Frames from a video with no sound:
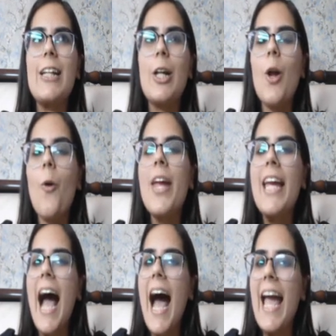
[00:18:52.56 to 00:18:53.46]

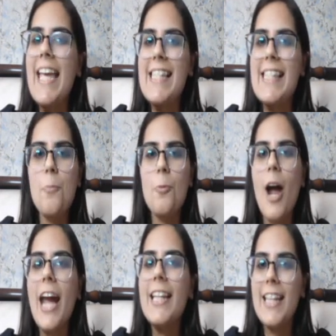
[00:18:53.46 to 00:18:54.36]
glowing eyes, the
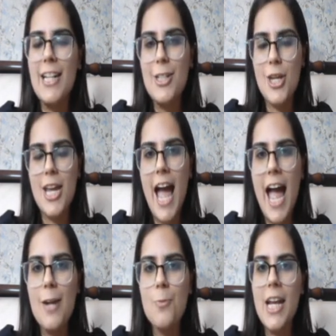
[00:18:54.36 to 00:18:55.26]
pride that she
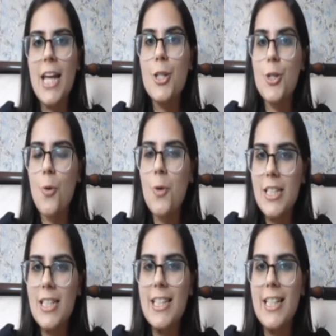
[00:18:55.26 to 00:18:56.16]
had when I showed her.